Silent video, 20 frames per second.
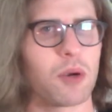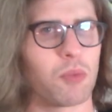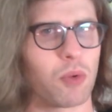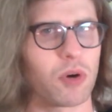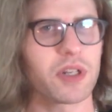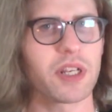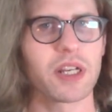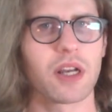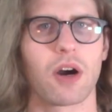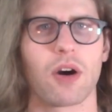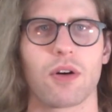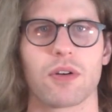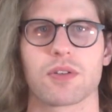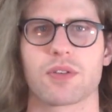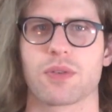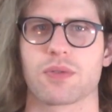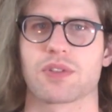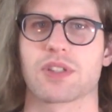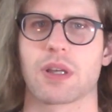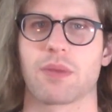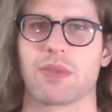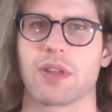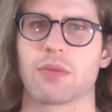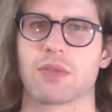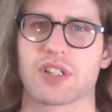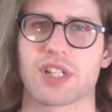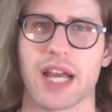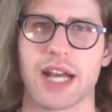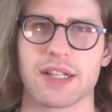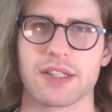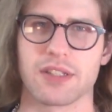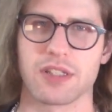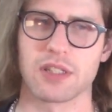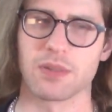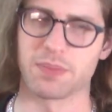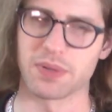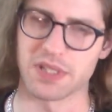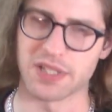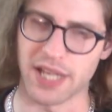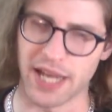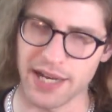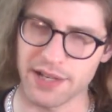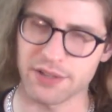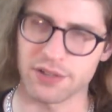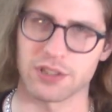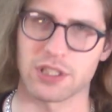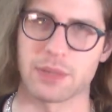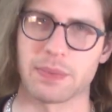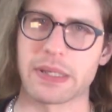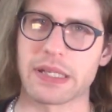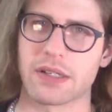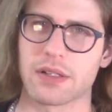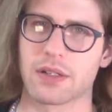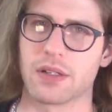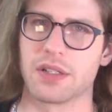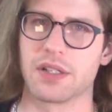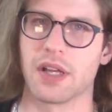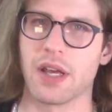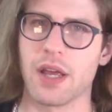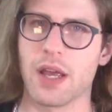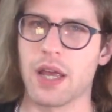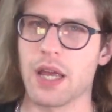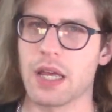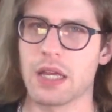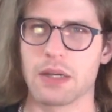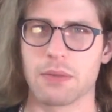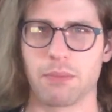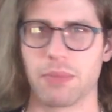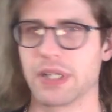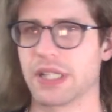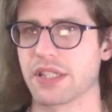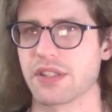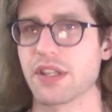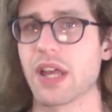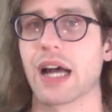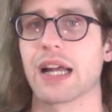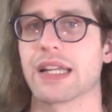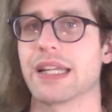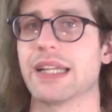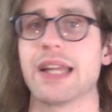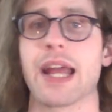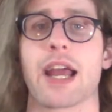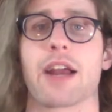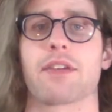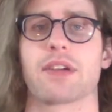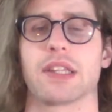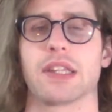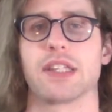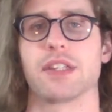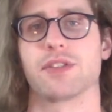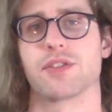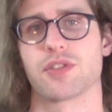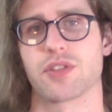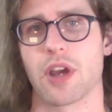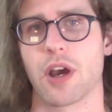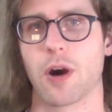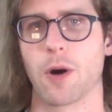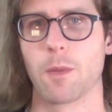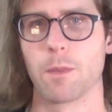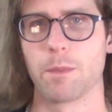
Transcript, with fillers: working hard towards something which has the potential to be good, but is not inherently so.